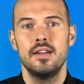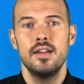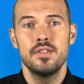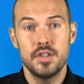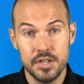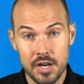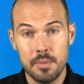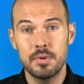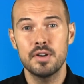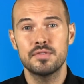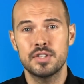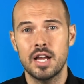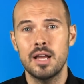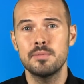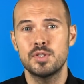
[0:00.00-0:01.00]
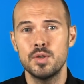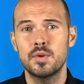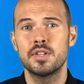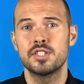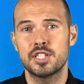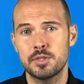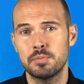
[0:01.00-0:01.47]
The number of times you
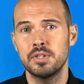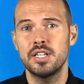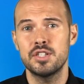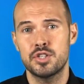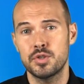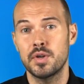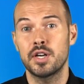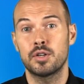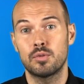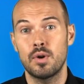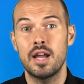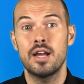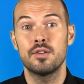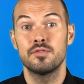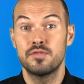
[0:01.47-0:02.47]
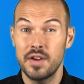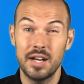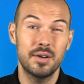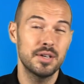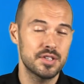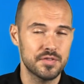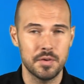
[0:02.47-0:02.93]
can split during a round
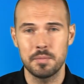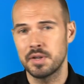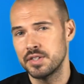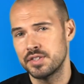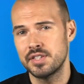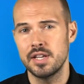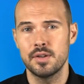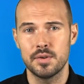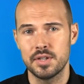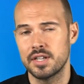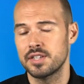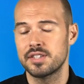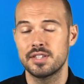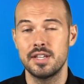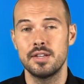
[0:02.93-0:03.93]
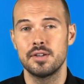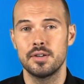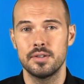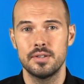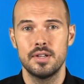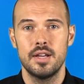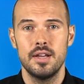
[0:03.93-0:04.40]
varies from casino to casino.